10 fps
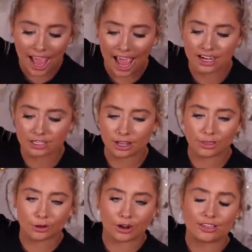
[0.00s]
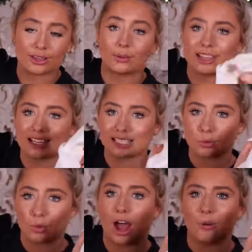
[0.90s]
And the great thing with this
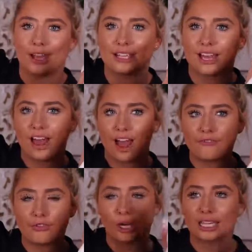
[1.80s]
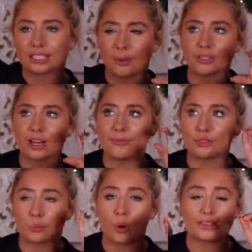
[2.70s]
as well is I feel like
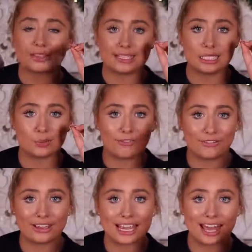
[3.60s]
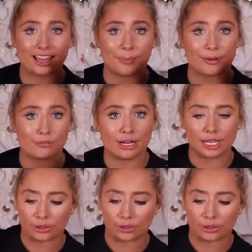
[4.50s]
sometimes the onesies with feet in it can be really